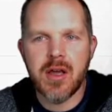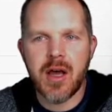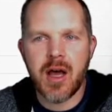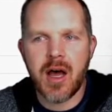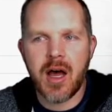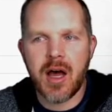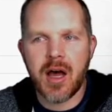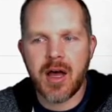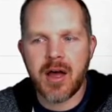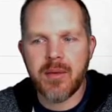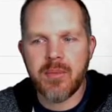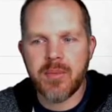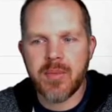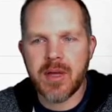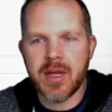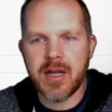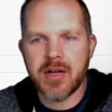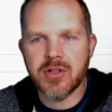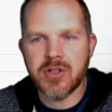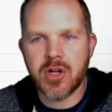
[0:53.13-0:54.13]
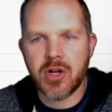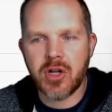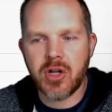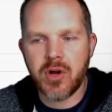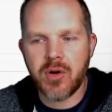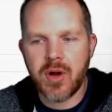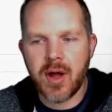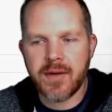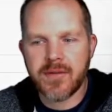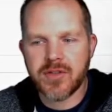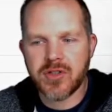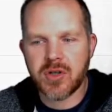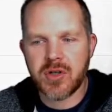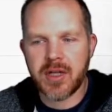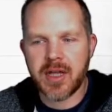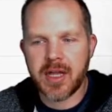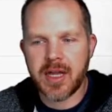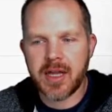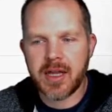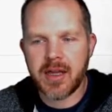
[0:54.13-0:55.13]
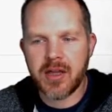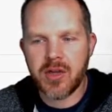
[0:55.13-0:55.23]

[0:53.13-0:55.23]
Um, here's our loan officer link.